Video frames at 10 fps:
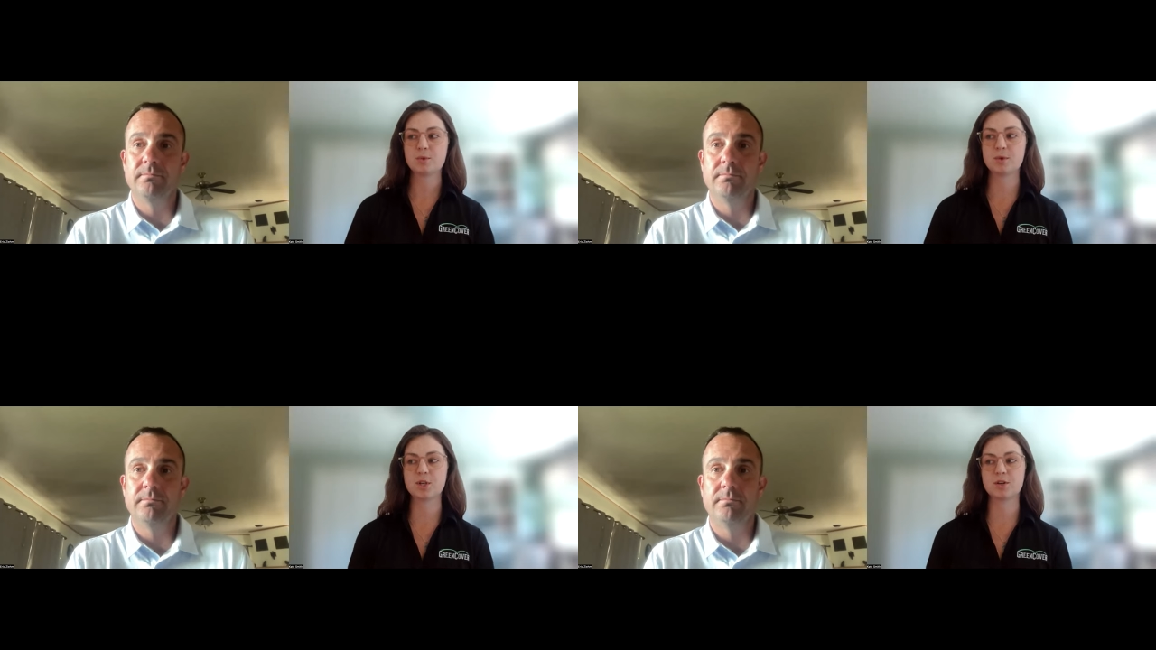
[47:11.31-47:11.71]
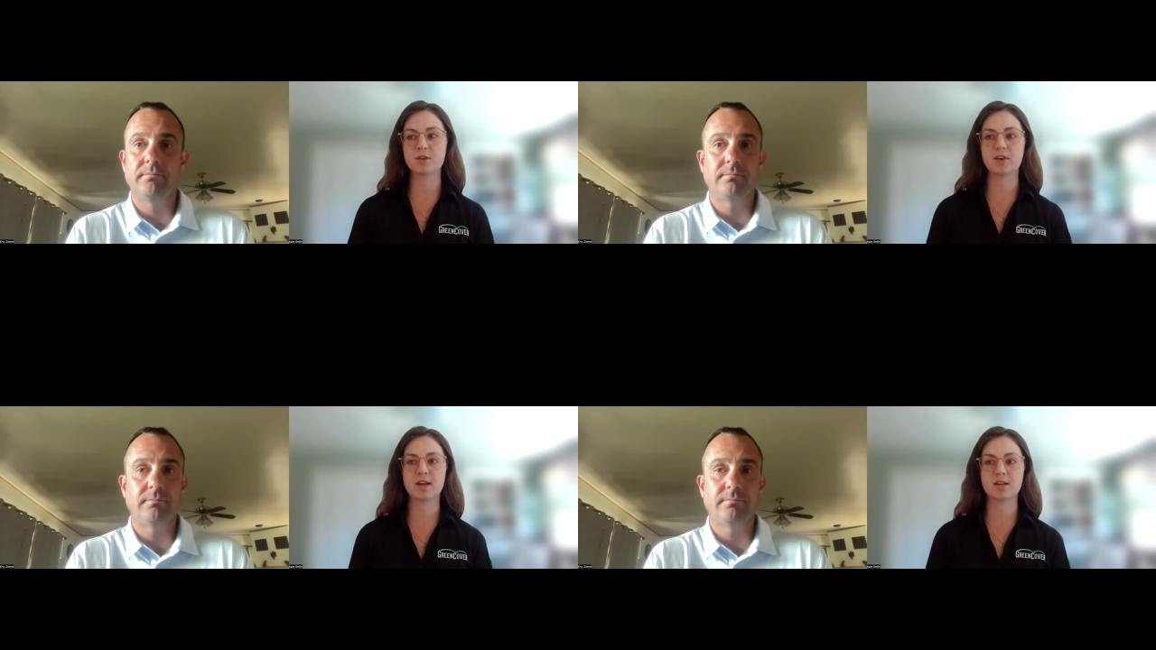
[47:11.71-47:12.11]

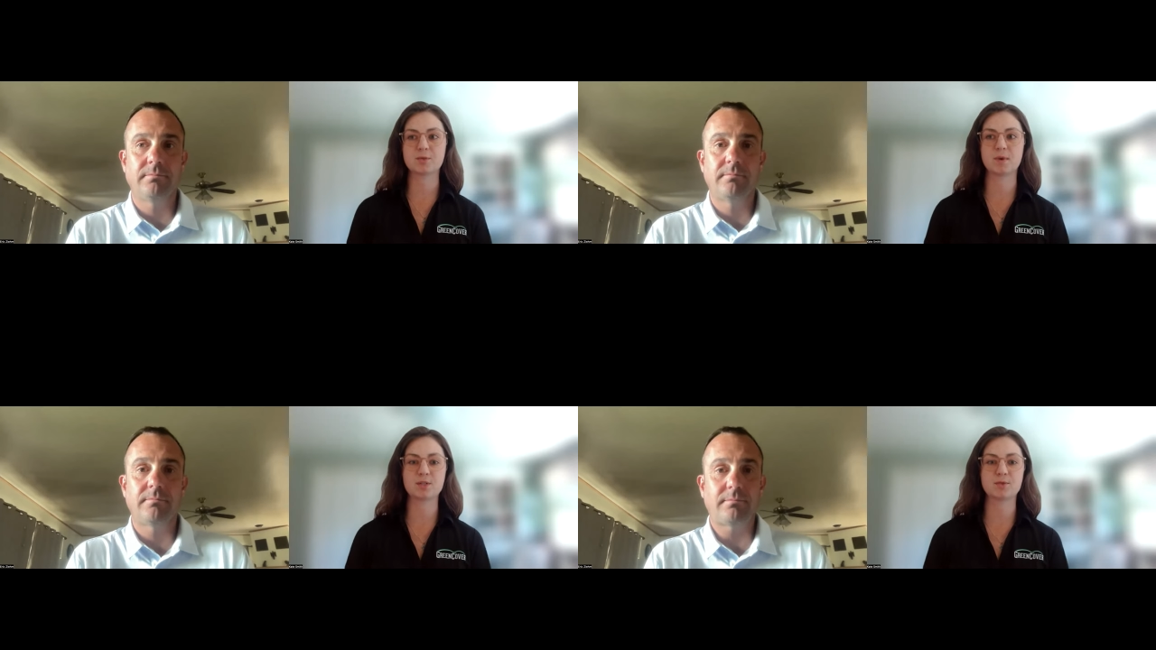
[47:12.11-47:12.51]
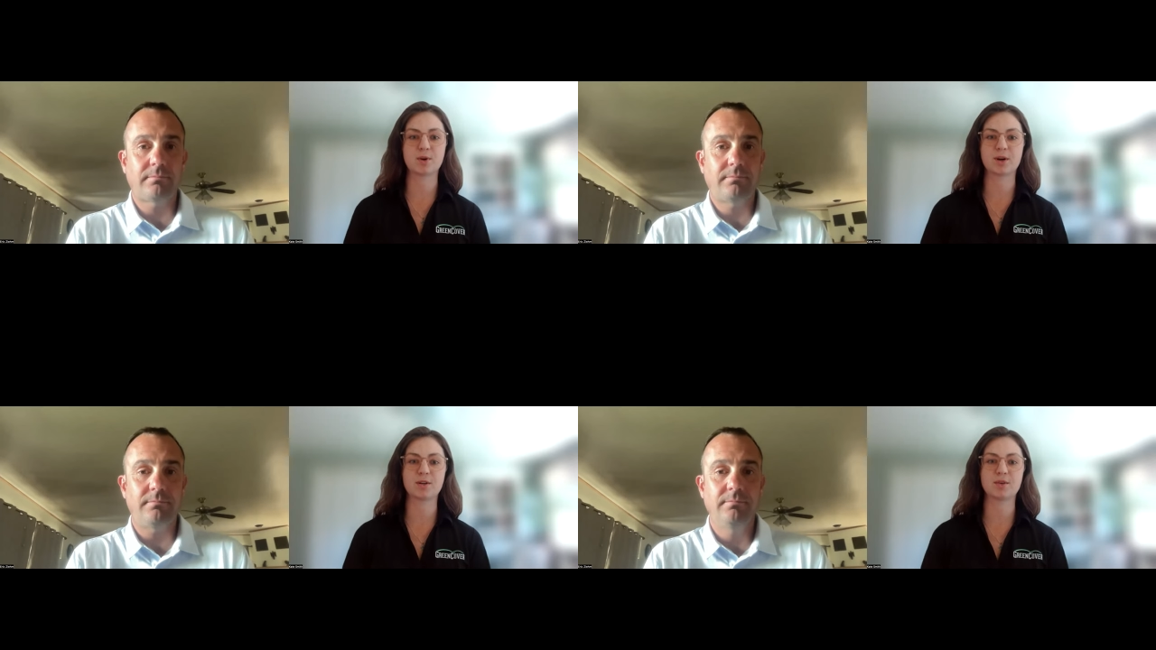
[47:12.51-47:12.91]
Speaker 1: regenerative ag space
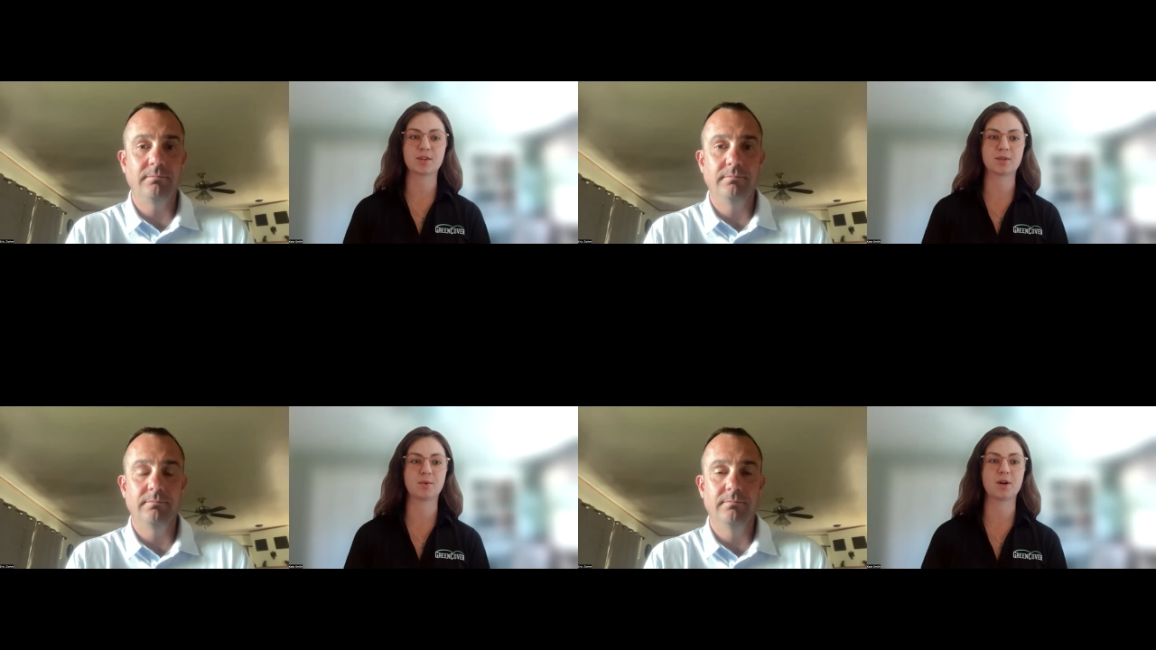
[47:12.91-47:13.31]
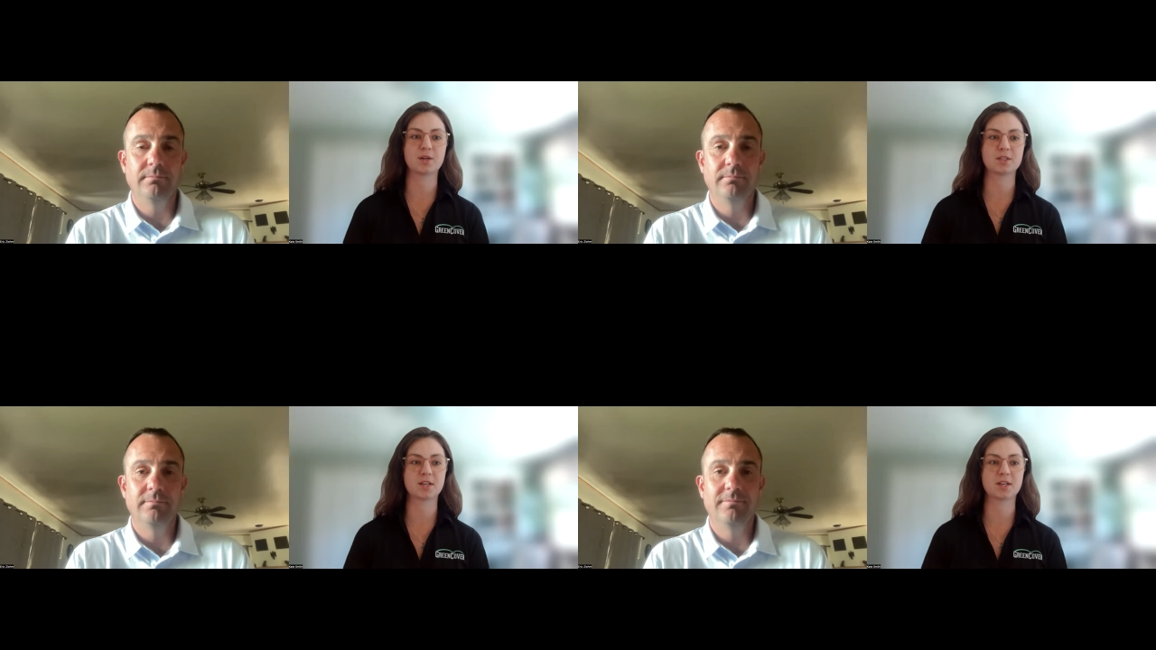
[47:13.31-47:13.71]
would argue that the
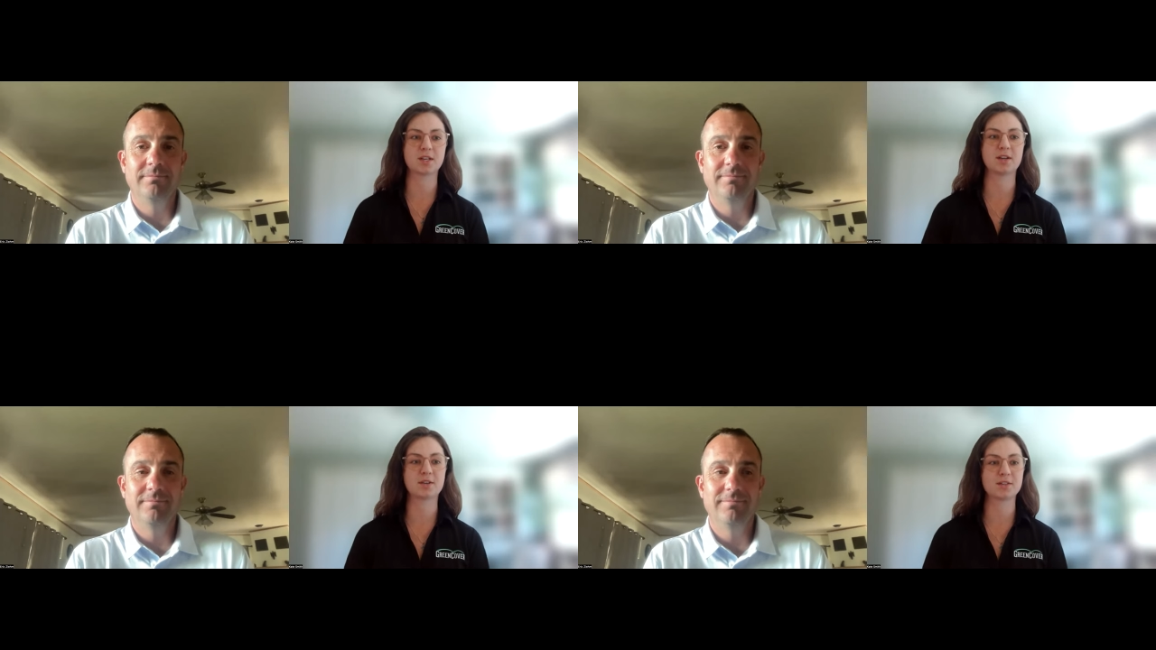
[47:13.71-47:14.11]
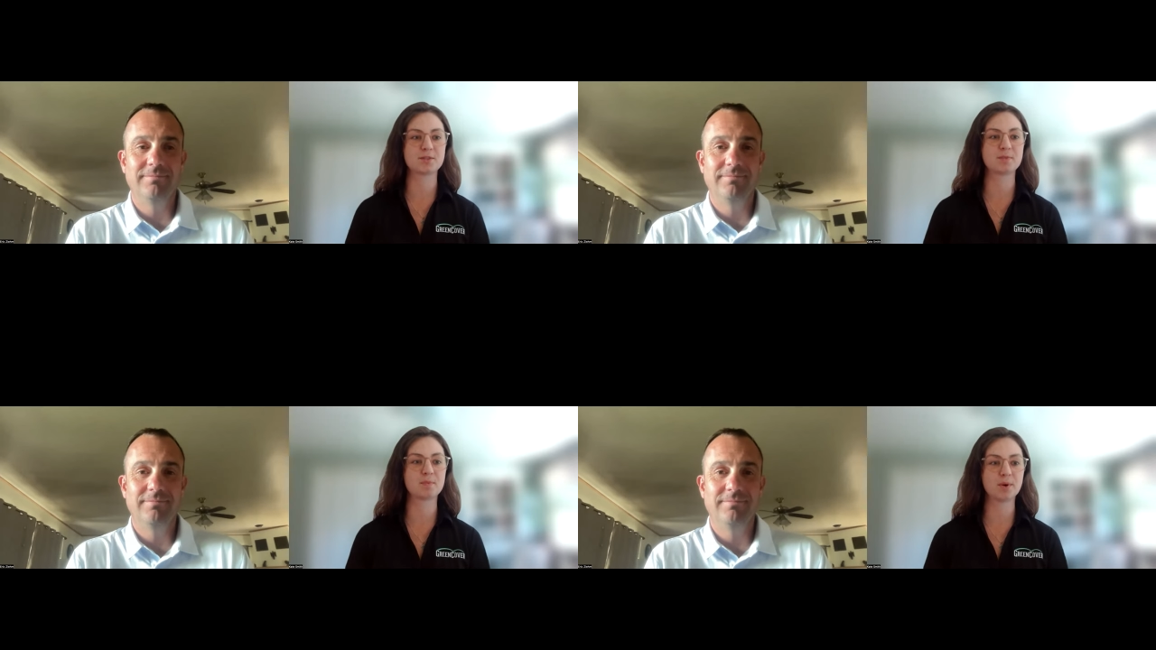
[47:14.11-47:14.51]
water cycle
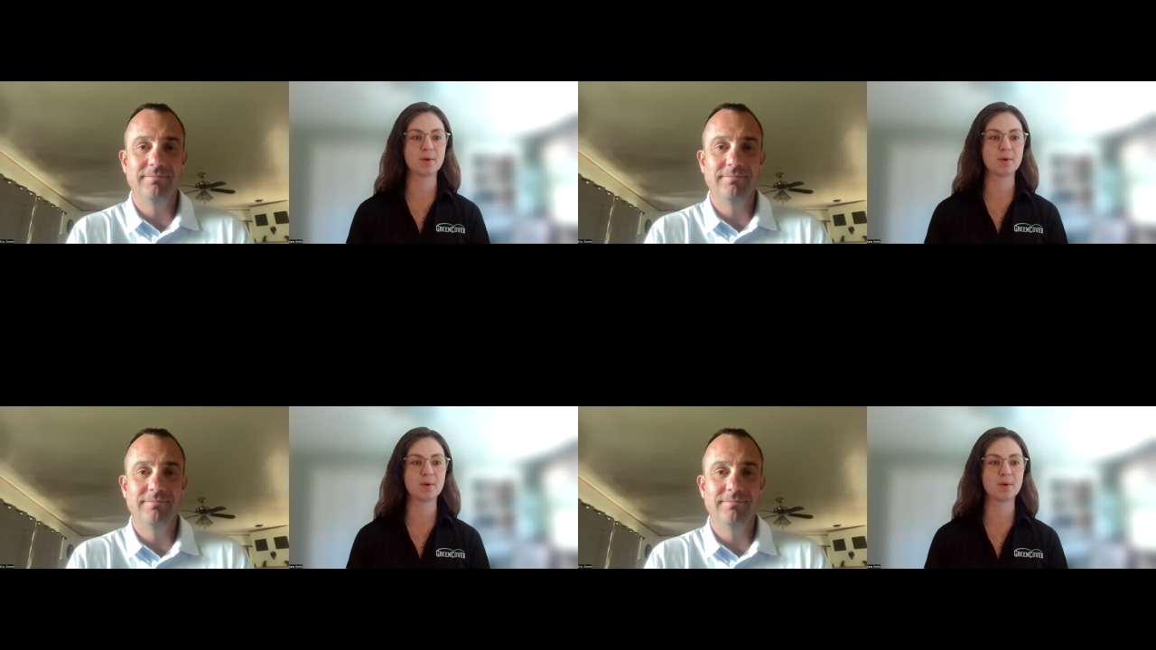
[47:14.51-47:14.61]
is